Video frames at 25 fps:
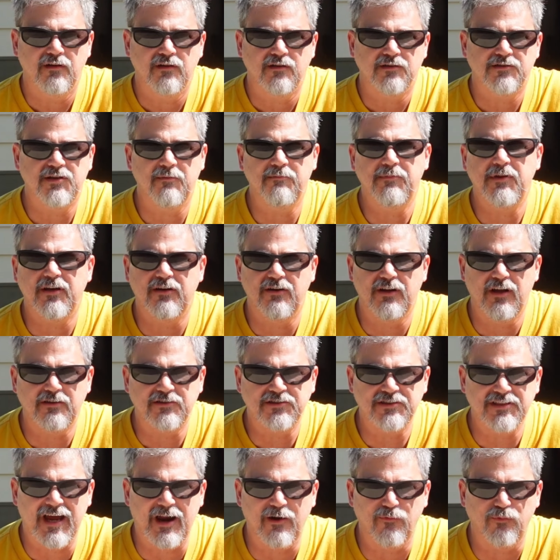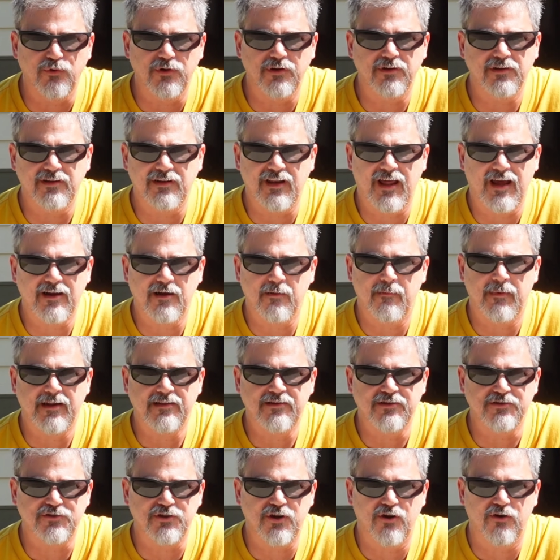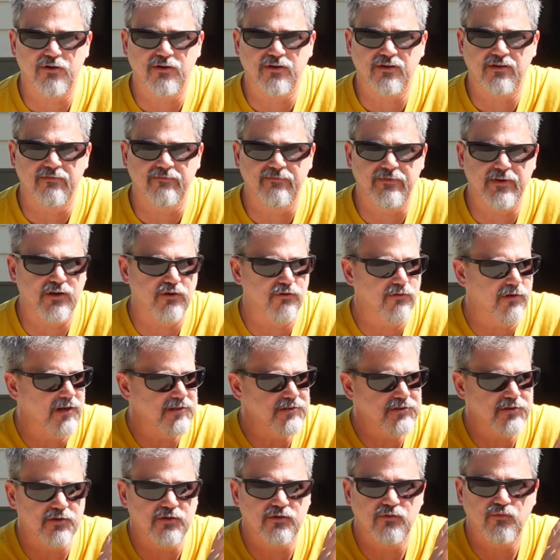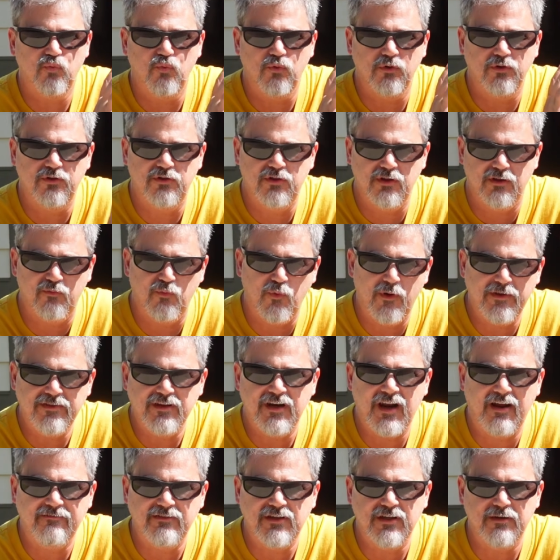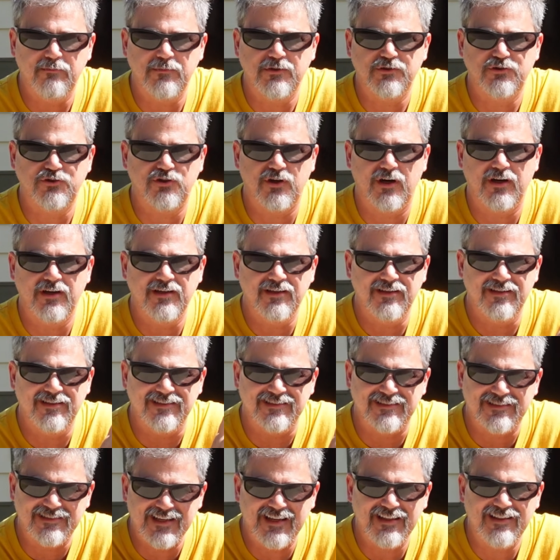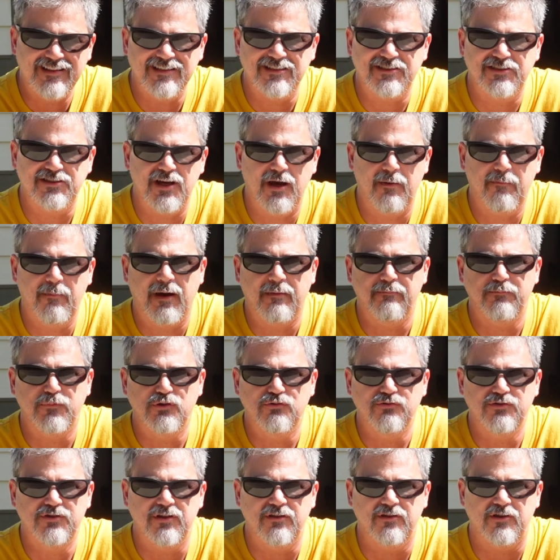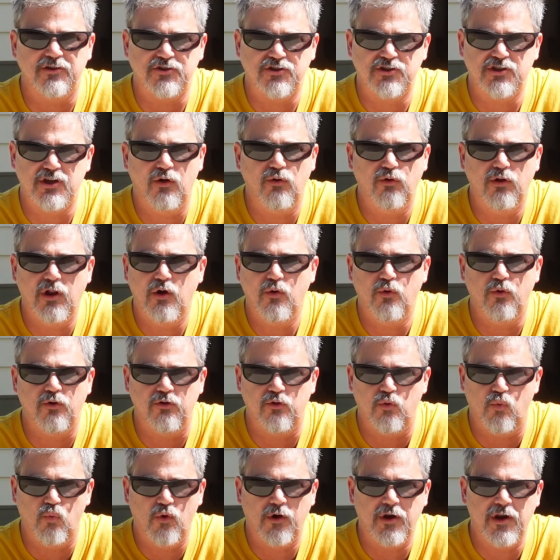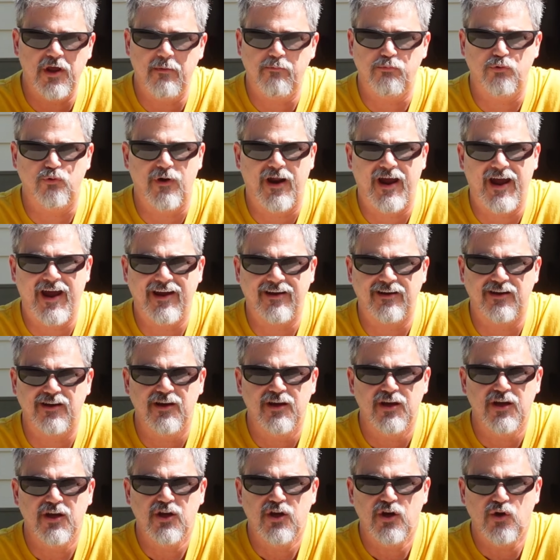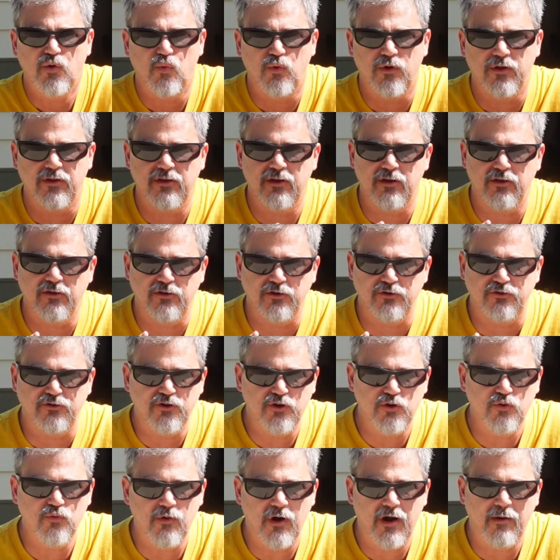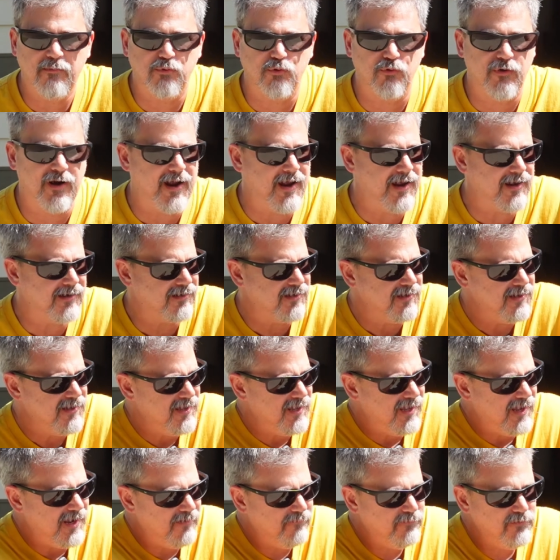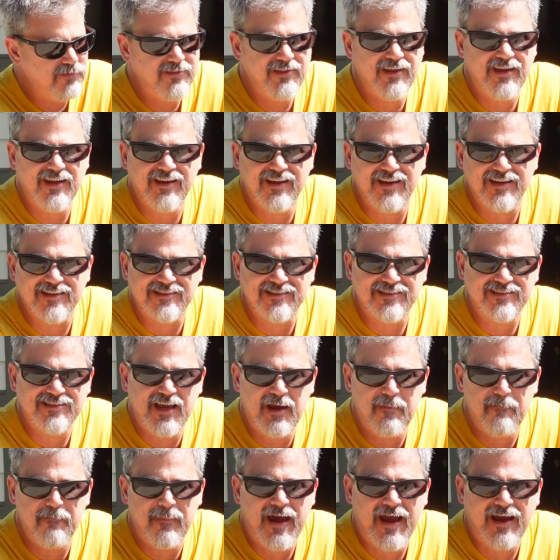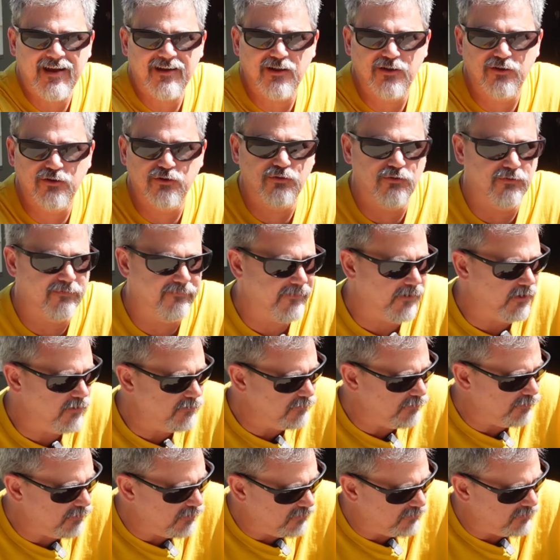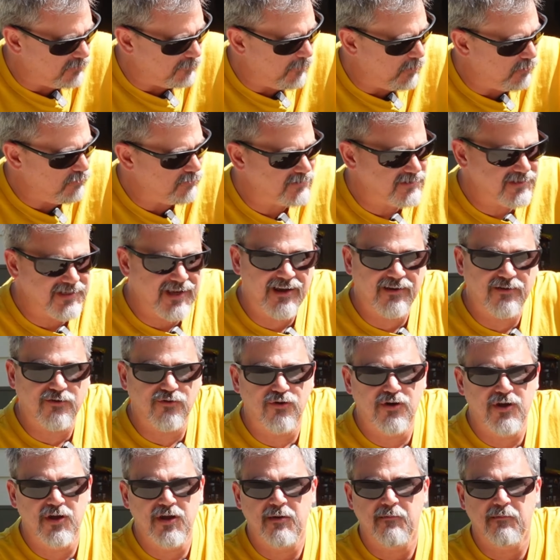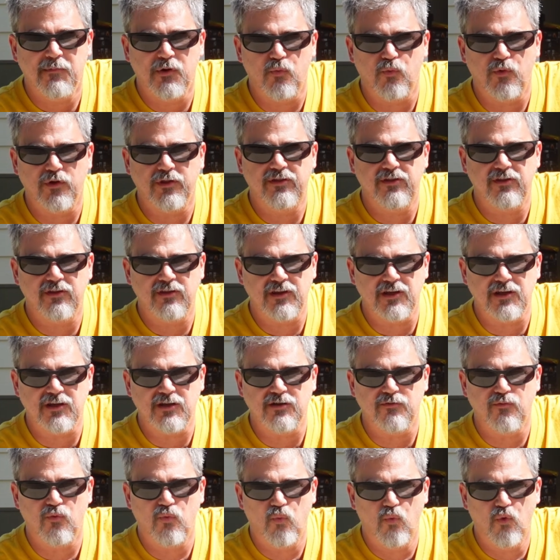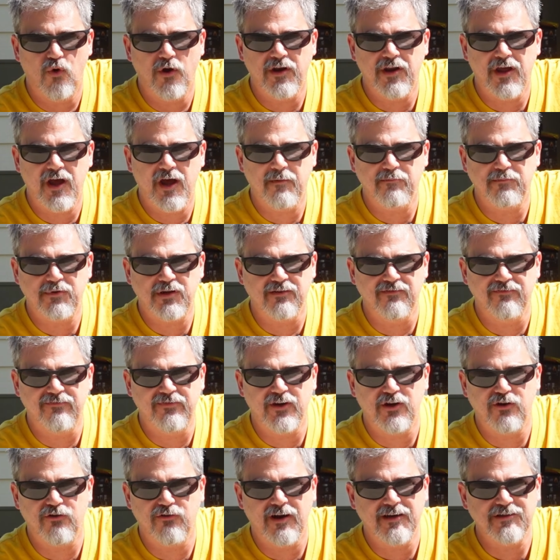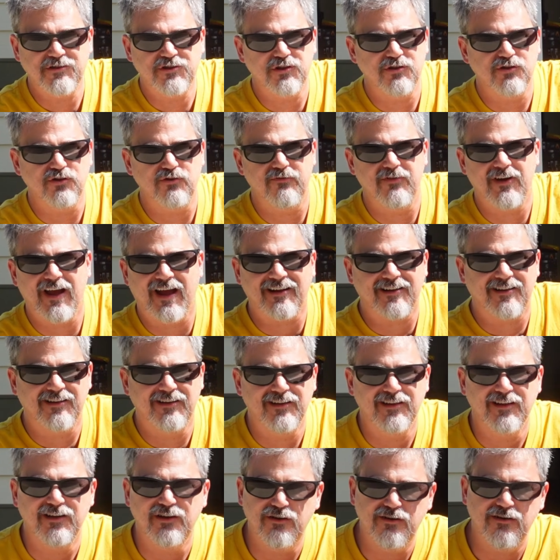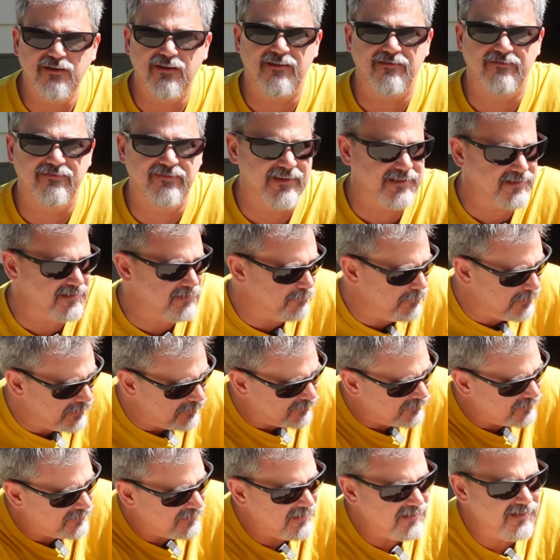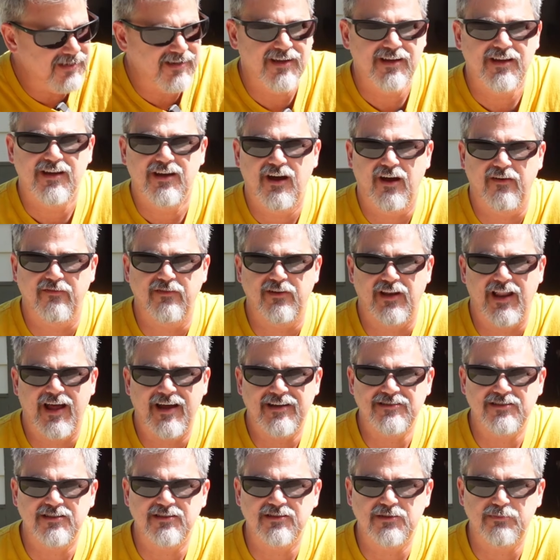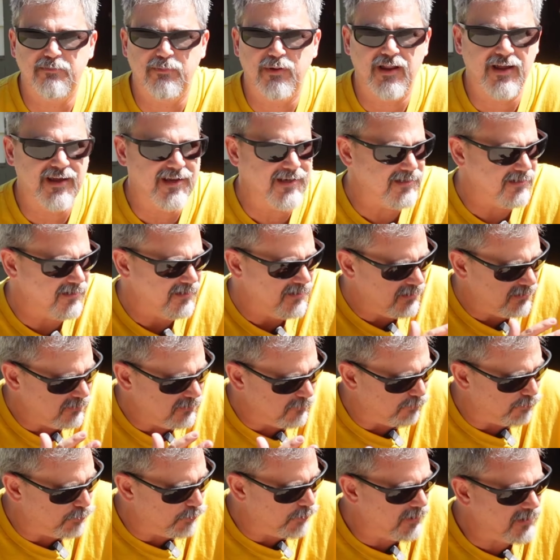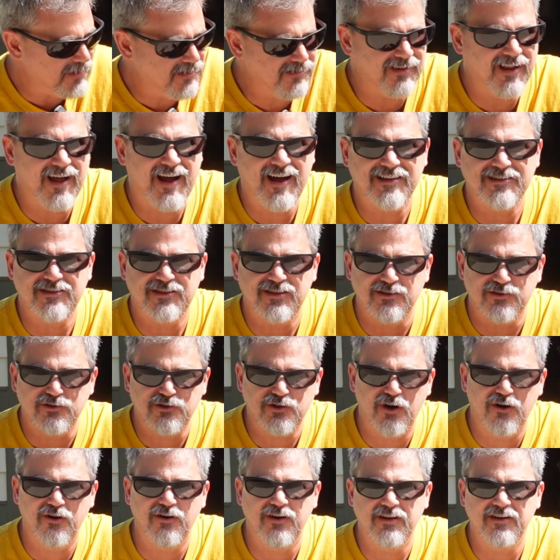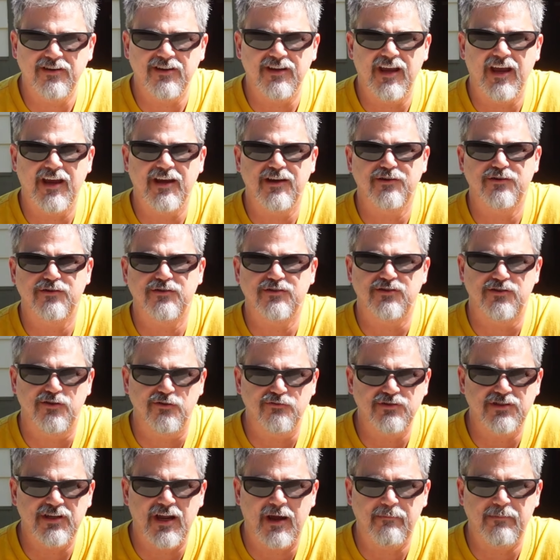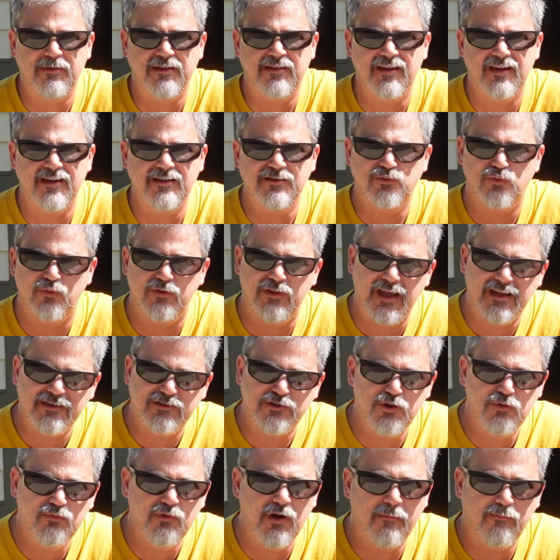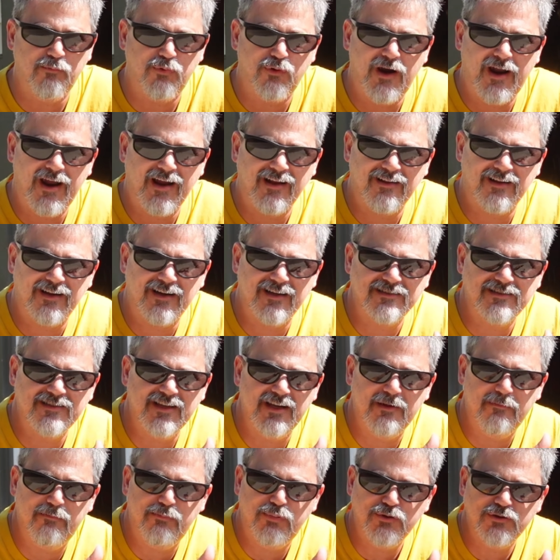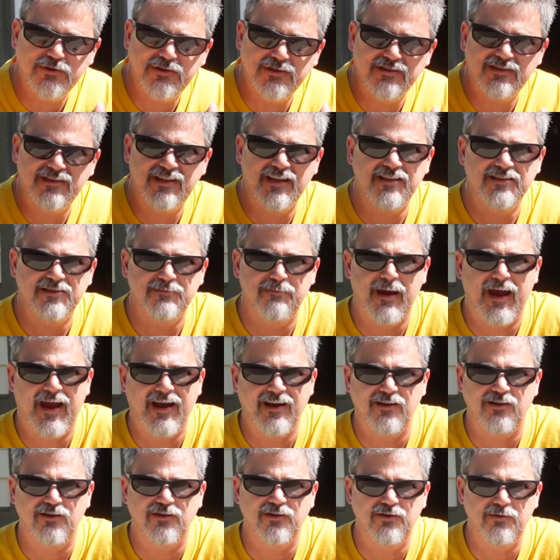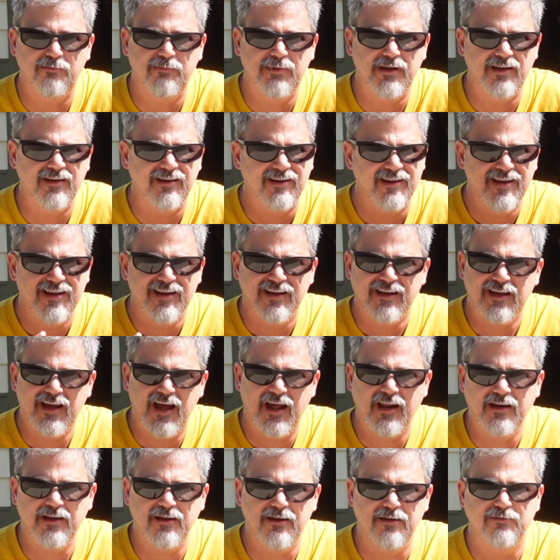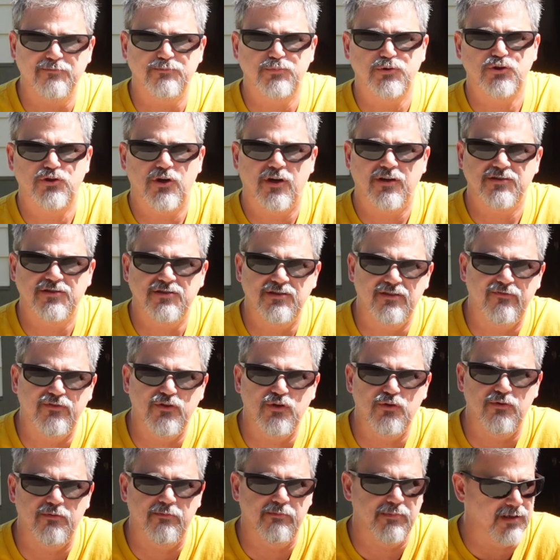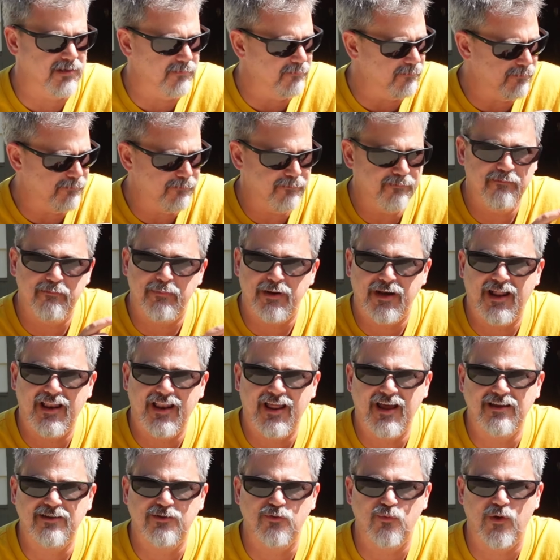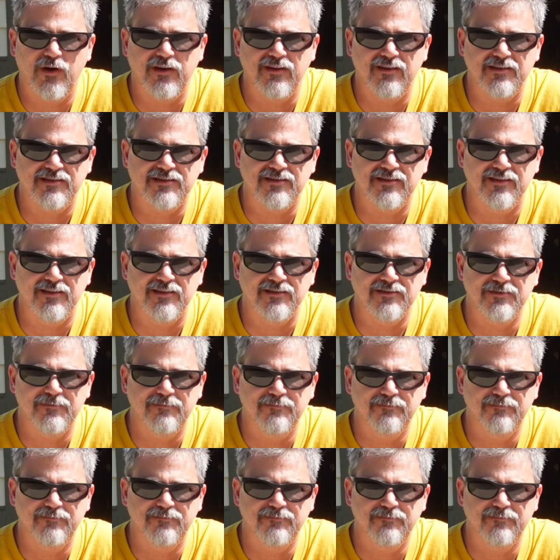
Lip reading: Something else I really like about this current configuration, with the way that I've demonstrated and set this up, I'm using the solo or the one-up rack. With the two-up rack, everything is set back a little further on the motorcycle, but with the one-up configuration, you've got clear visibility of the license plate, brake lights, turn indicators, those type of things. With that two-up rack, like I said, it pushes things back a little bit, kind of obstructs the view a bit, but I like the way this is.